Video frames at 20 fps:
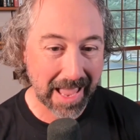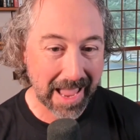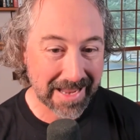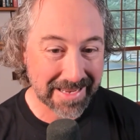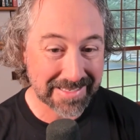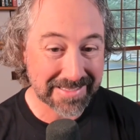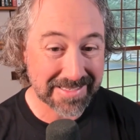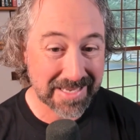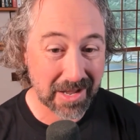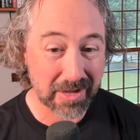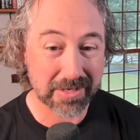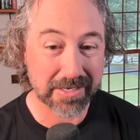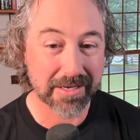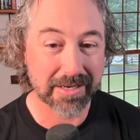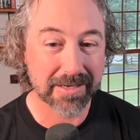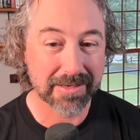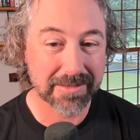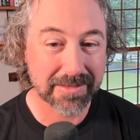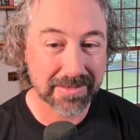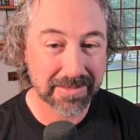I can tell
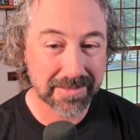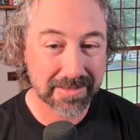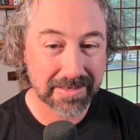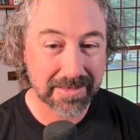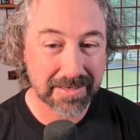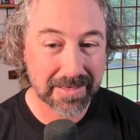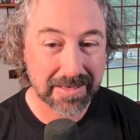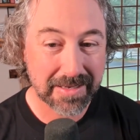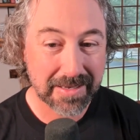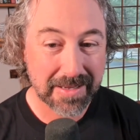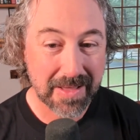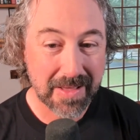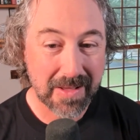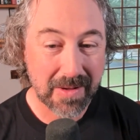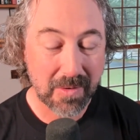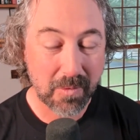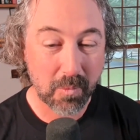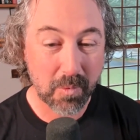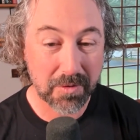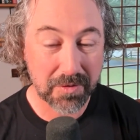you,
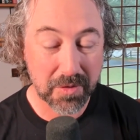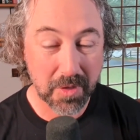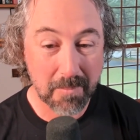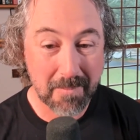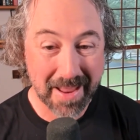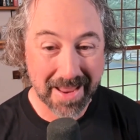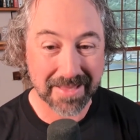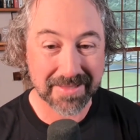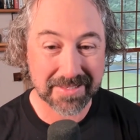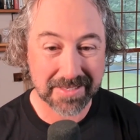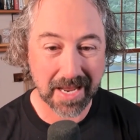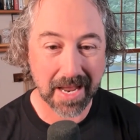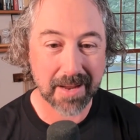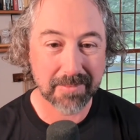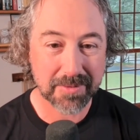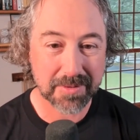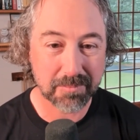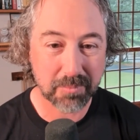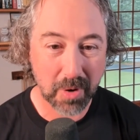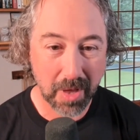with the
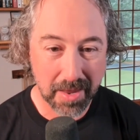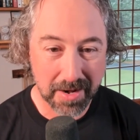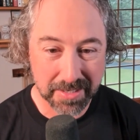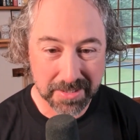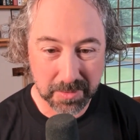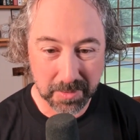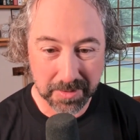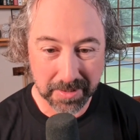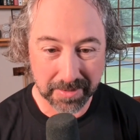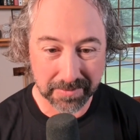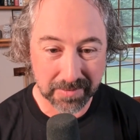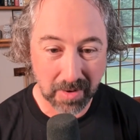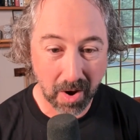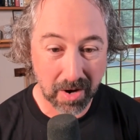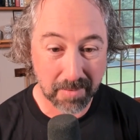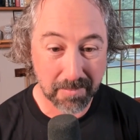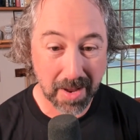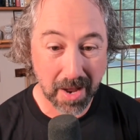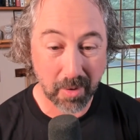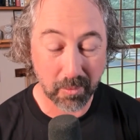Manscaped products we're going to talk
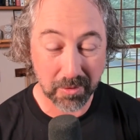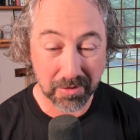about,